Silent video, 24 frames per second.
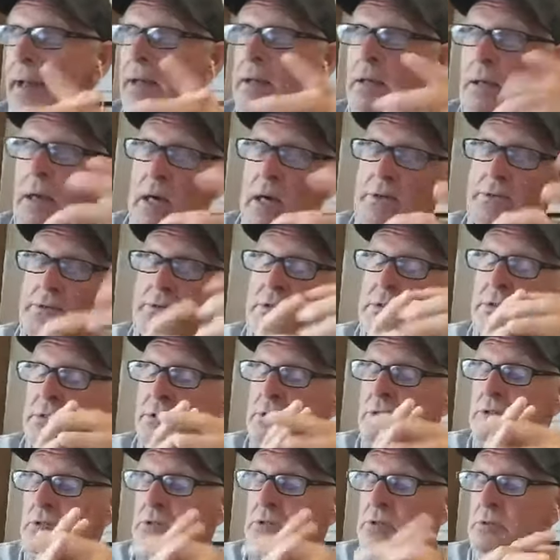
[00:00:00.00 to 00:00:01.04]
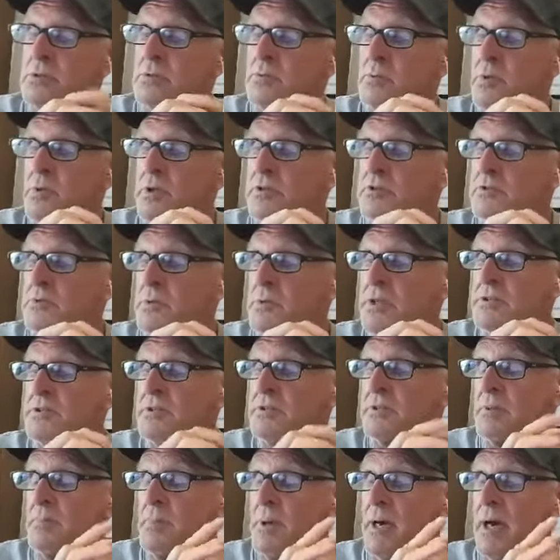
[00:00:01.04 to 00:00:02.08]
causes issues with
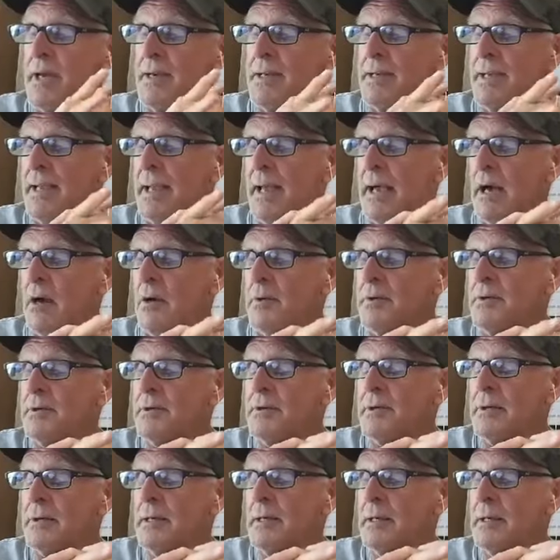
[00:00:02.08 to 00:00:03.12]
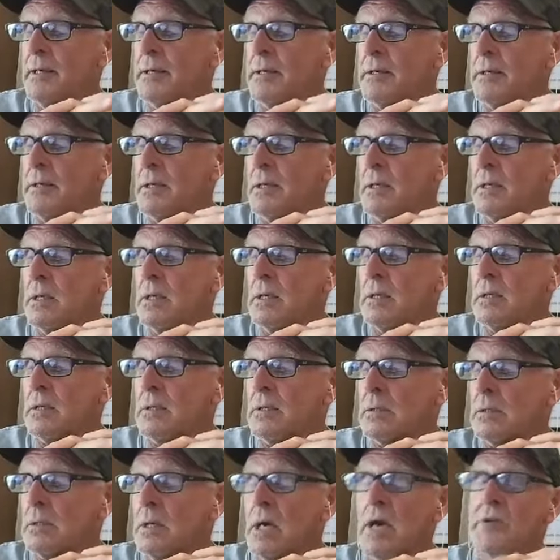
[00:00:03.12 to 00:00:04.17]
stressing the body out, and
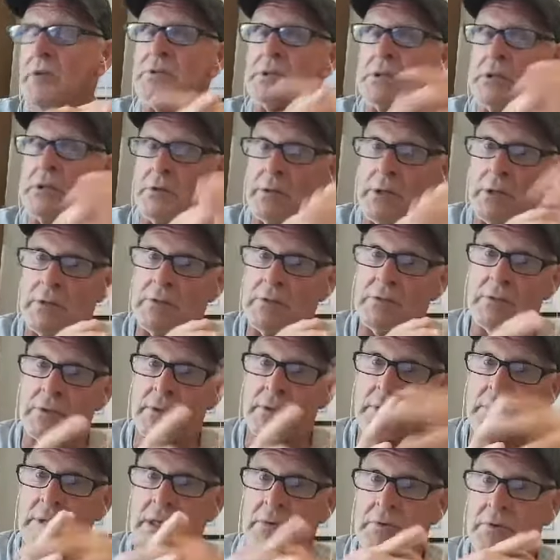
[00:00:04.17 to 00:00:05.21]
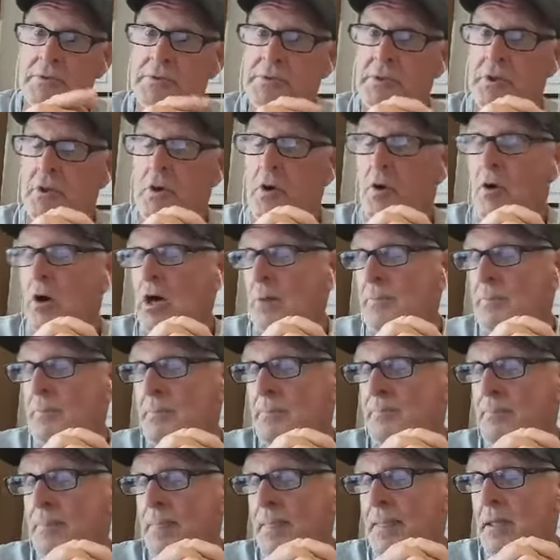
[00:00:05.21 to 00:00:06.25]
causing your insulin levels to go
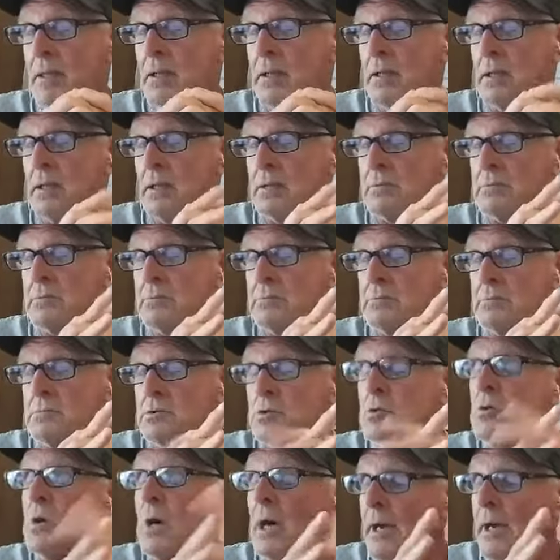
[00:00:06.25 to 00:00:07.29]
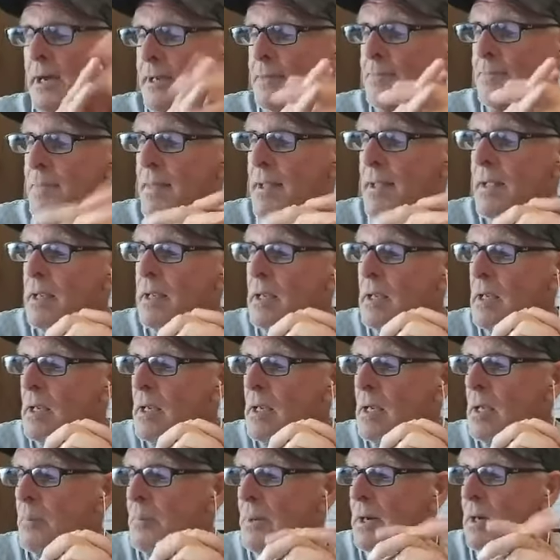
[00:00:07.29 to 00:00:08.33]
up too high.
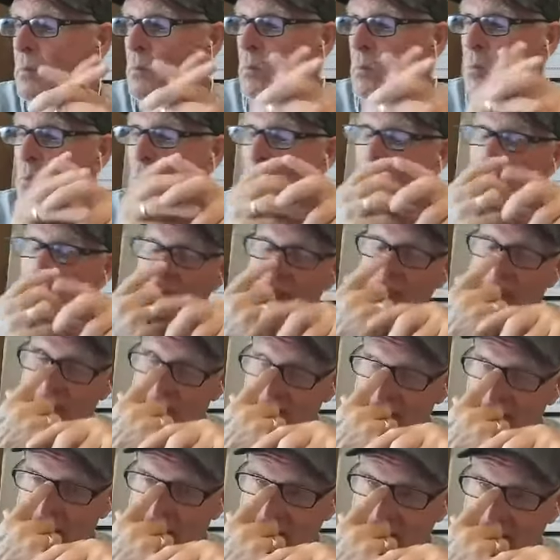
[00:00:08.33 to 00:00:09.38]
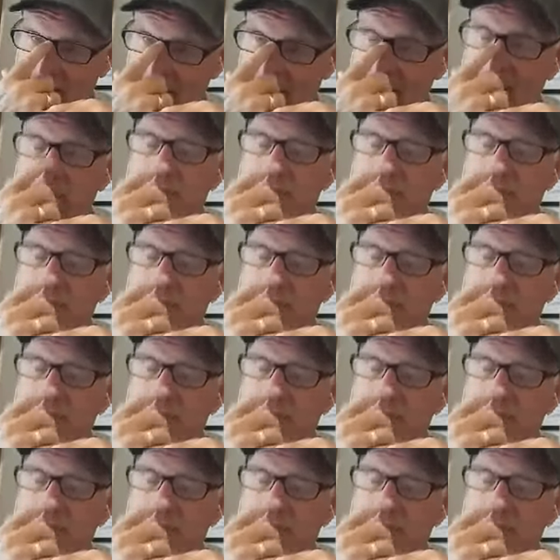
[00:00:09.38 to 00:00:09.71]
But what they did,